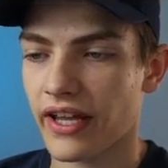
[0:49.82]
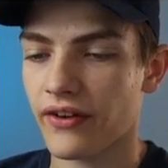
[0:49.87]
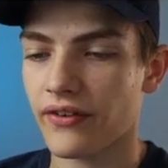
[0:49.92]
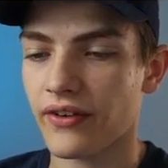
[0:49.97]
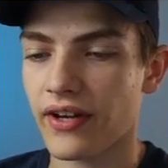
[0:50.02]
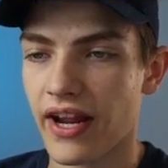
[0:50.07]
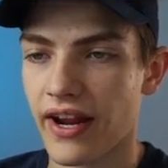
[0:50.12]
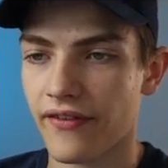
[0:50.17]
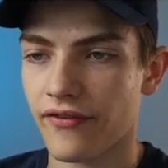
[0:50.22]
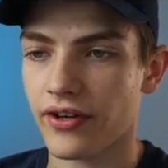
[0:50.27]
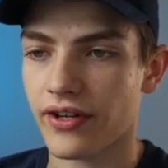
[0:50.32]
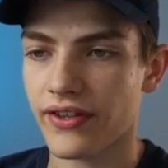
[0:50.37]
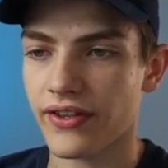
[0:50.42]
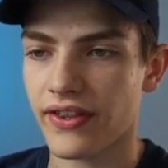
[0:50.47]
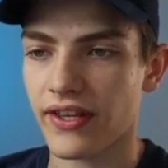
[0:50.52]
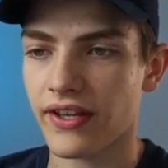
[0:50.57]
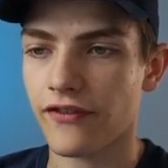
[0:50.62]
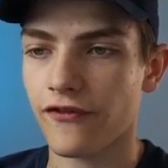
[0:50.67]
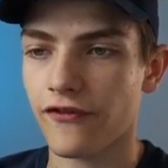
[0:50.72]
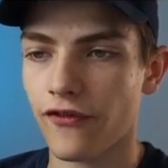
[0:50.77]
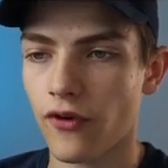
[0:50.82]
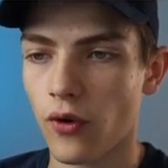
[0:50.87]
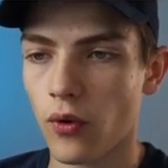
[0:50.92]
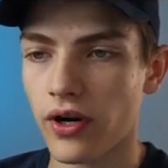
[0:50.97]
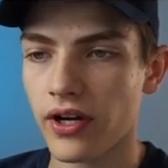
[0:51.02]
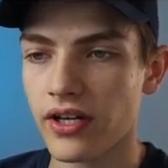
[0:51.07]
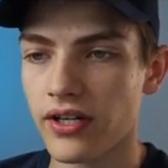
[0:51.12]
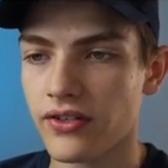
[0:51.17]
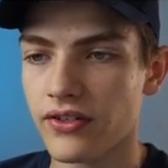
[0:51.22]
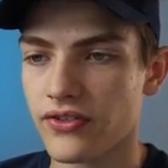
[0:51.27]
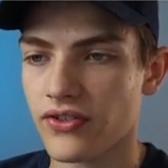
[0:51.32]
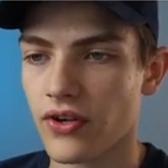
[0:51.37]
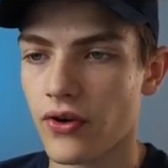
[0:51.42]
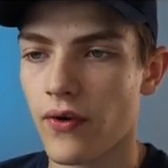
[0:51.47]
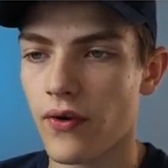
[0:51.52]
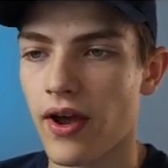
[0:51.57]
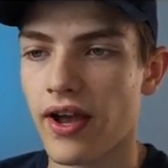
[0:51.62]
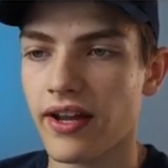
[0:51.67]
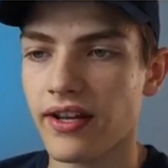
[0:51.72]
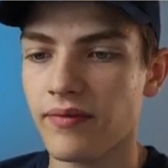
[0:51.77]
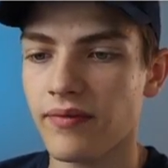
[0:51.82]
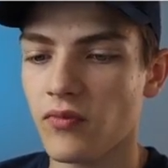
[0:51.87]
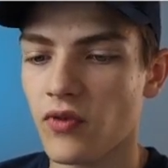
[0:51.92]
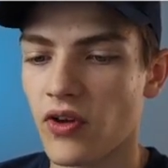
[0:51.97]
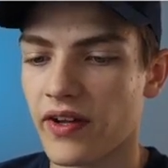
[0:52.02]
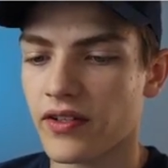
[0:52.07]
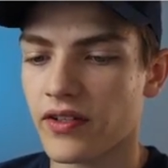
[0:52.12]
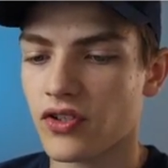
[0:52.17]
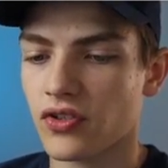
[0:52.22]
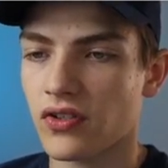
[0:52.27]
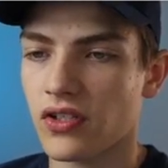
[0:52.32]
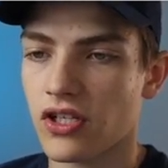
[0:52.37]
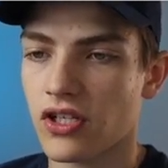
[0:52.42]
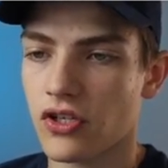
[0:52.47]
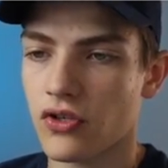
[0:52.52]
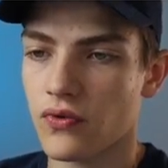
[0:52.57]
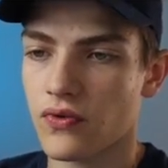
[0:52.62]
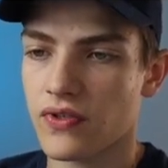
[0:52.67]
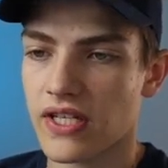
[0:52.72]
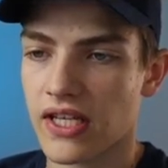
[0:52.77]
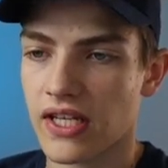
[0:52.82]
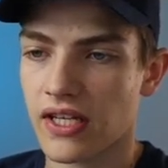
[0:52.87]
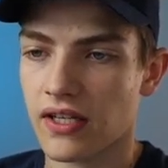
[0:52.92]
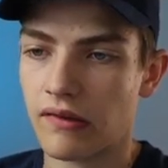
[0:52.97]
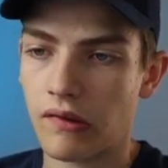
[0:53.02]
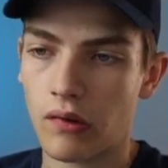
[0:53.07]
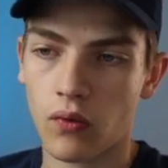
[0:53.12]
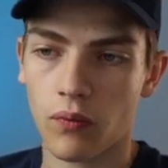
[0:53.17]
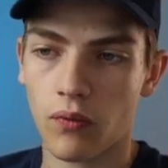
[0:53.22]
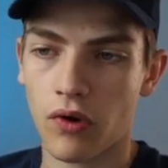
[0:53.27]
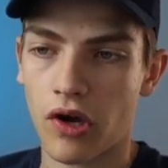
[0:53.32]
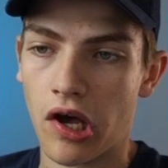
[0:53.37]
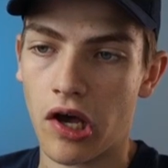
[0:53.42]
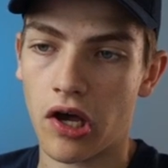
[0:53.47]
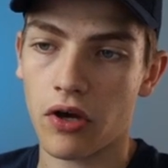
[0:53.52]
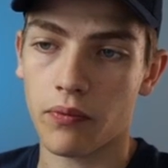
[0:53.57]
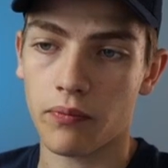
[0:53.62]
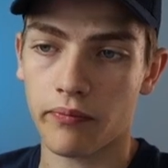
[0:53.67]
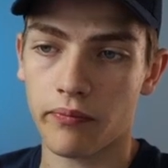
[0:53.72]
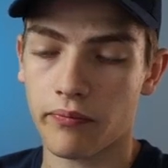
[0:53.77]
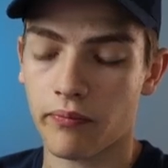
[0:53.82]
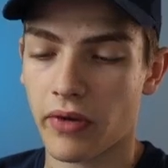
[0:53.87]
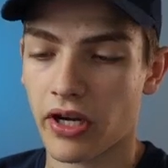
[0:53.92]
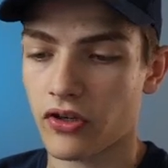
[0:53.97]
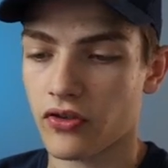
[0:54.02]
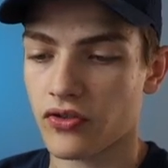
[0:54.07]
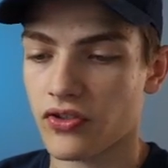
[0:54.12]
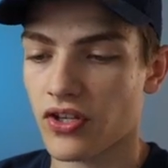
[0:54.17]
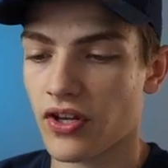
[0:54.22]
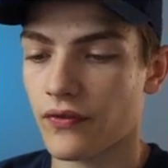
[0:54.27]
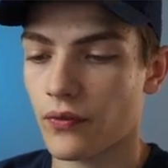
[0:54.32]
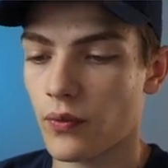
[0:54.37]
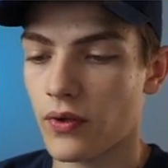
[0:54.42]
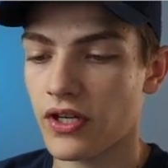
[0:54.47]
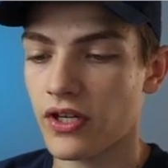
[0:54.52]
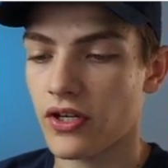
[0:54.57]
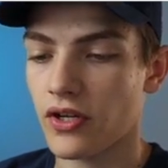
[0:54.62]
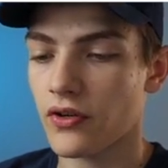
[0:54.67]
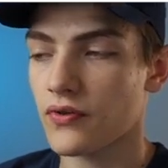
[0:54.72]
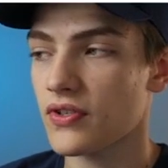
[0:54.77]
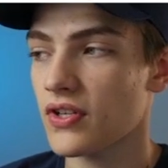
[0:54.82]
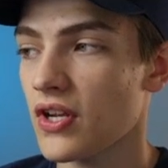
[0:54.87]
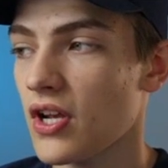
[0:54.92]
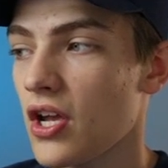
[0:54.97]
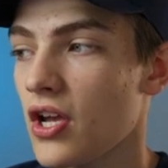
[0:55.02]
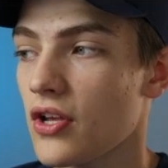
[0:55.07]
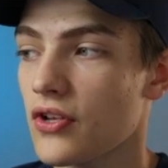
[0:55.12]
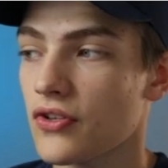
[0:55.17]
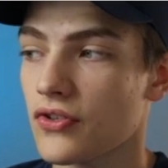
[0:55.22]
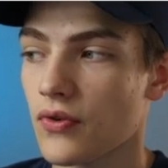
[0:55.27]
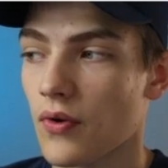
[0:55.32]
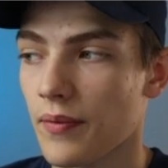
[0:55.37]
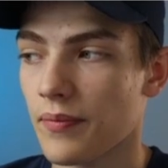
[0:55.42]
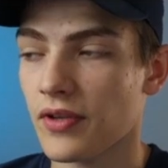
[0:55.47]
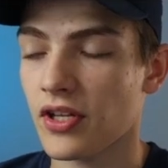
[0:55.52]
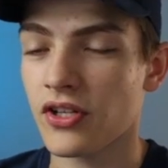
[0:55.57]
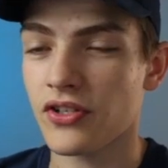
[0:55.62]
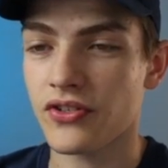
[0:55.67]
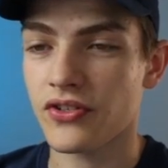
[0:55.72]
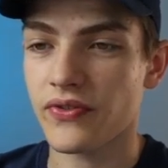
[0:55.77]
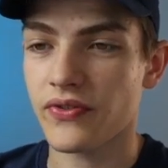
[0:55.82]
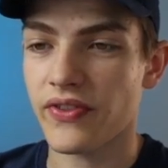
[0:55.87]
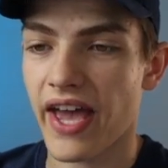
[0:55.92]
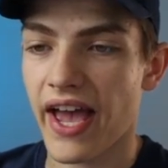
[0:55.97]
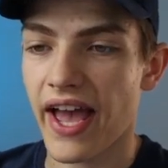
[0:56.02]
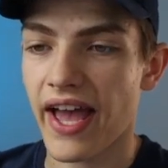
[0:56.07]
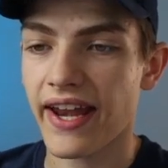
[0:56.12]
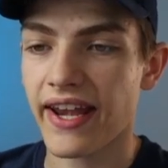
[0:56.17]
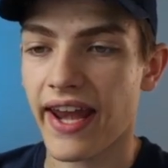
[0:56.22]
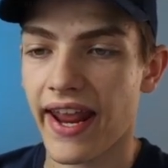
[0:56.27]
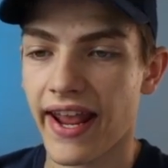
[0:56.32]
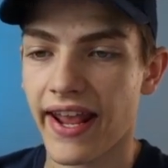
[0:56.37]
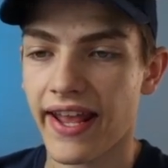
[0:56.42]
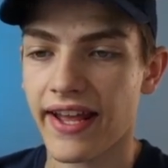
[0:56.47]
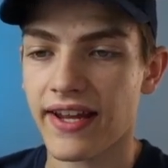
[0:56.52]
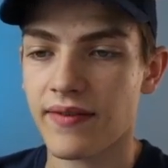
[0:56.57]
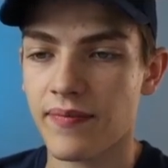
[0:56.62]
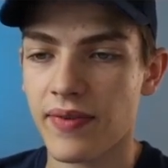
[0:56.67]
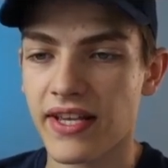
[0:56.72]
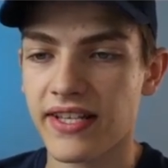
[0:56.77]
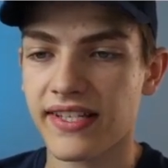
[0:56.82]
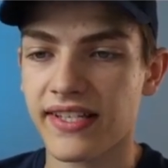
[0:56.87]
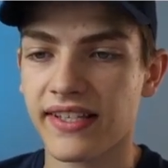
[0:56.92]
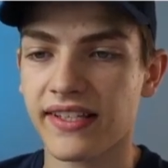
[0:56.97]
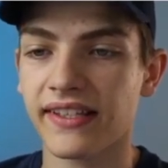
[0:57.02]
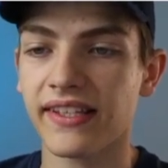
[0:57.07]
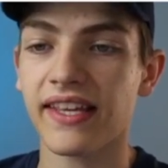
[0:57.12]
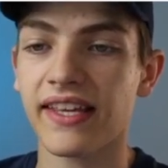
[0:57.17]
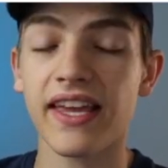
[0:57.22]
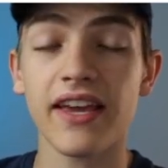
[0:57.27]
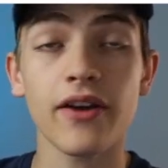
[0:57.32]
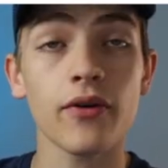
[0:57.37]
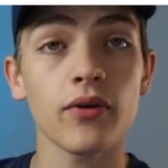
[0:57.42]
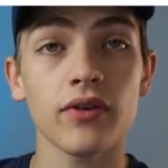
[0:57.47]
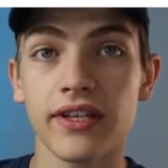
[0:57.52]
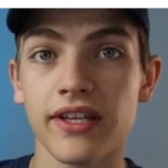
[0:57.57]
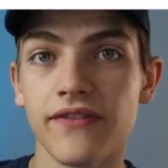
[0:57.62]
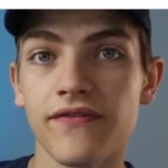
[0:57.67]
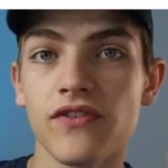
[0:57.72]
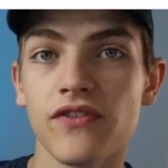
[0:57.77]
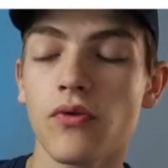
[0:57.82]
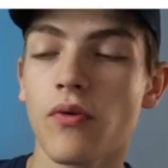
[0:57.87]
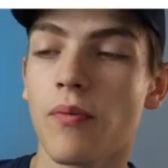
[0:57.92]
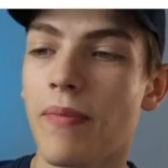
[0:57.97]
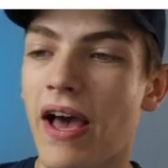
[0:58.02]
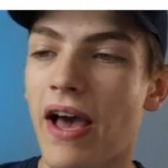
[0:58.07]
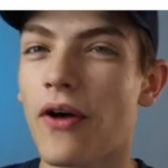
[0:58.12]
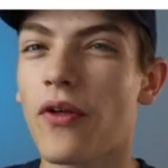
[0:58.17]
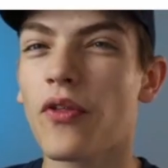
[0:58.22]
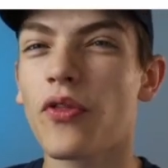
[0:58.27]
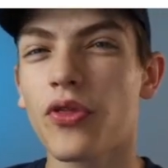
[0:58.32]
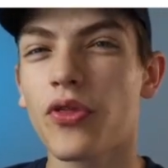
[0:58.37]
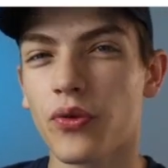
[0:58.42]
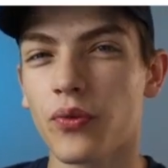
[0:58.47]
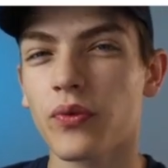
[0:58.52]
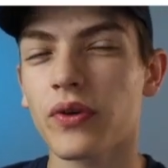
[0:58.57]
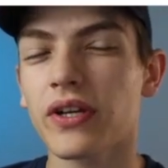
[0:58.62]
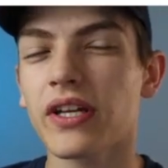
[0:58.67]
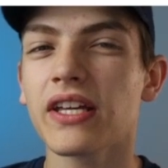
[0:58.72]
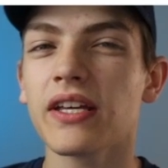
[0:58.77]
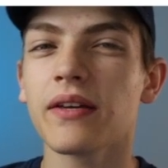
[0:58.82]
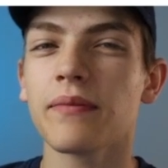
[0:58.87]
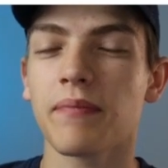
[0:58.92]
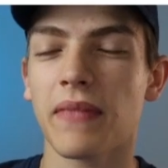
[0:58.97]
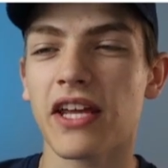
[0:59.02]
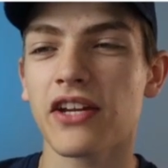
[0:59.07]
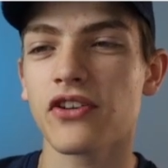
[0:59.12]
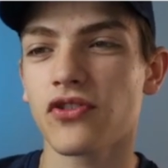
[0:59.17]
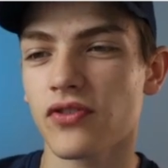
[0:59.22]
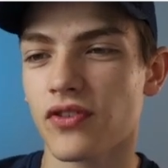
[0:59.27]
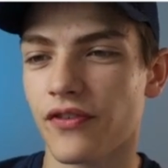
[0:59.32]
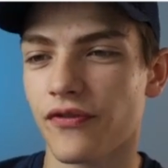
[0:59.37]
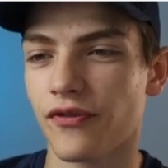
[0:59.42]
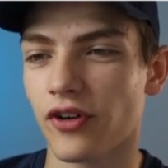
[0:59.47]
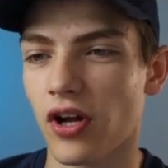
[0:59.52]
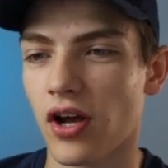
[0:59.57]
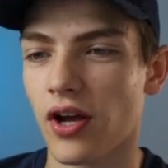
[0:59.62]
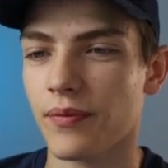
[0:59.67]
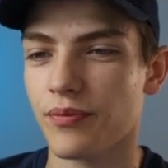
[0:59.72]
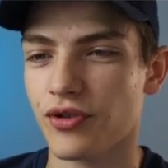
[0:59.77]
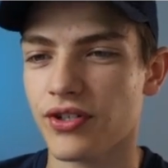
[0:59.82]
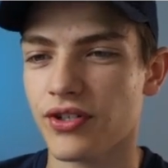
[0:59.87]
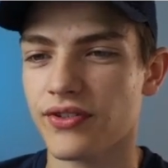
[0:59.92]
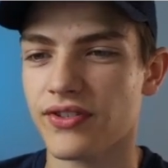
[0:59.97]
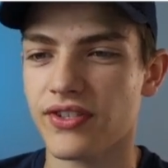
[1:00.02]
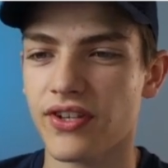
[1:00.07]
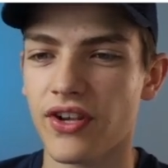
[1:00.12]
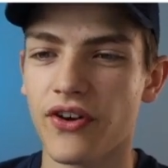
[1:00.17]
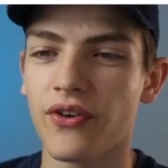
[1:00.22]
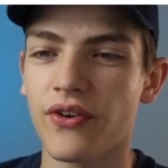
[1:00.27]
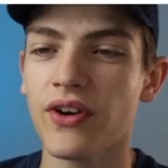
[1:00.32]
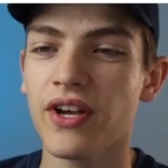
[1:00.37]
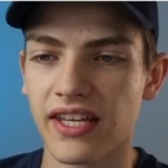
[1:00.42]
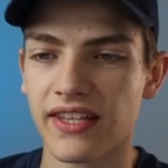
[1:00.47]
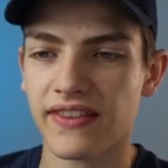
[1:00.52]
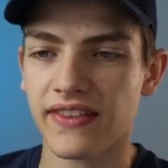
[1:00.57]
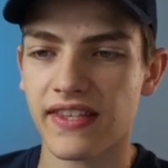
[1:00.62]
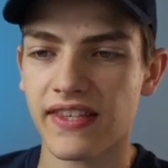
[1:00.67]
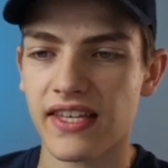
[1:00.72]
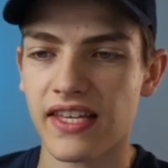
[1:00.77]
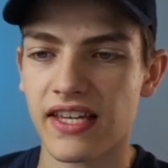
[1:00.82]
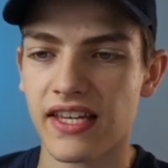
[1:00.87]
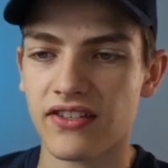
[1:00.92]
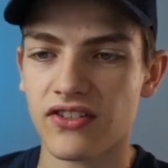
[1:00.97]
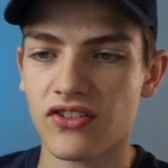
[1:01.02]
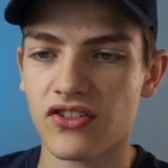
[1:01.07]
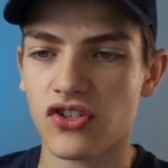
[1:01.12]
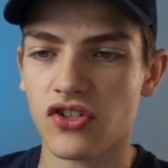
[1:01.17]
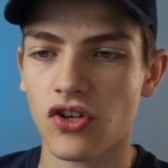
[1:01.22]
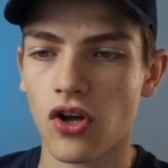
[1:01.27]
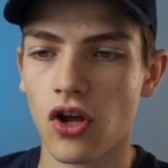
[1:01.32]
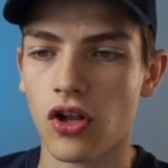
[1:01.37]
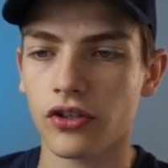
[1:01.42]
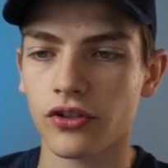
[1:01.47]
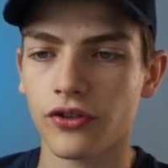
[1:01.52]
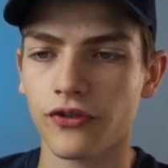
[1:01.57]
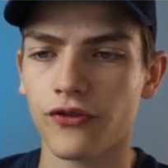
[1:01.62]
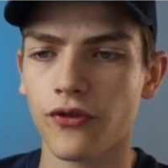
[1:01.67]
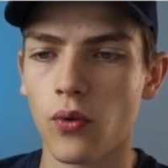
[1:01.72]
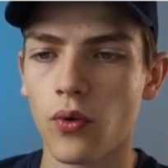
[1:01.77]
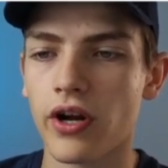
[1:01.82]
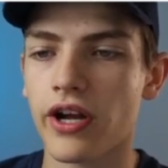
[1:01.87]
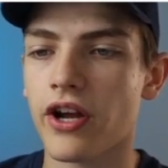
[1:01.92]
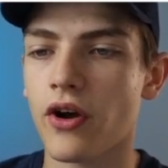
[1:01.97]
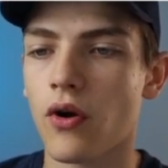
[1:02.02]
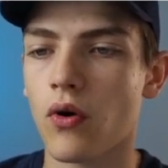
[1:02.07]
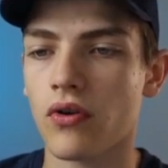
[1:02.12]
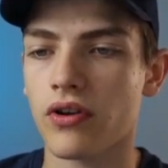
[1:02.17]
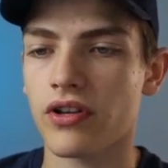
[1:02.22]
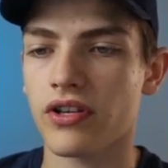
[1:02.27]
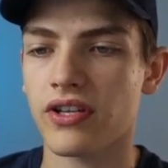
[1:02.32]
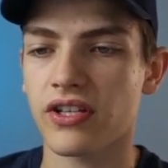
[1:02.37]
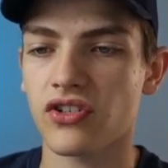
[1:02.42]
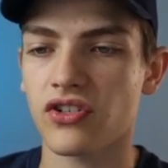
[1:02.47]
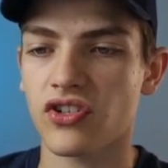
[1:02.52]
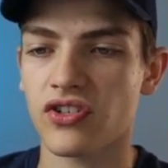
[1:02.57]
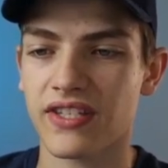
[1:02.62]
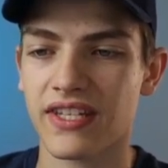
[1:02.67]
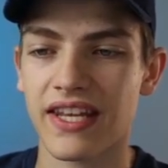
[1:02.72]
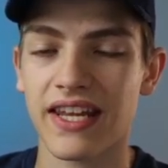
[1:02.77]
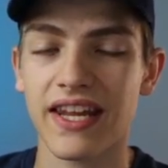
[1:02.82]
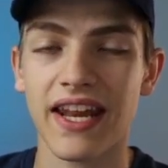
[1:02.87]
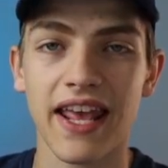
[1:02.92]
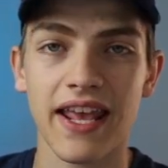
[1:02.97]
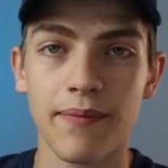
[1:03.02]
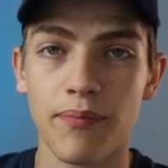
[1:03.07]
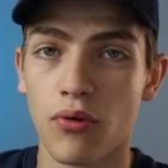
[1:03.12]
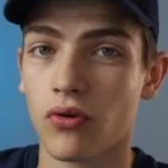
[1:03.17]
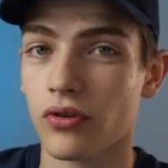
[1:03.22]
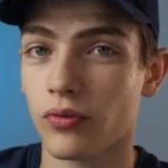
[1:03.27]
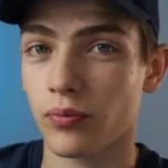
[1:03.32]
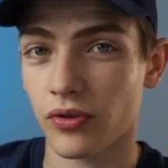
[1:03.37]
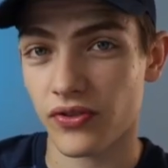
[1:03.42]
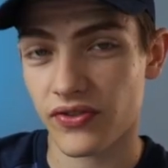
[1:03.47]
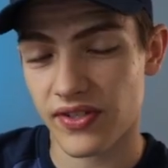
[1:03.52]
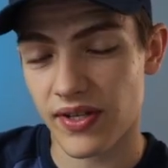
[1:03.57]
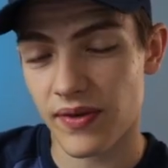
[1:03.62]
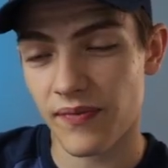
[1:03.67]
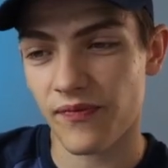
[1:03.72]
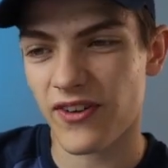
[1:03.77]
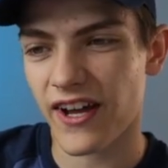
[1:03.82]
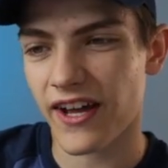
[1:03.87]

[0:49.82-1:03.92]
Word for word: down everything for it. So I'm actually using Microsoft Windows, so I'm gonna do that, and basically it will give you about three major different options. So get the installer for it, or you can just get a portable zip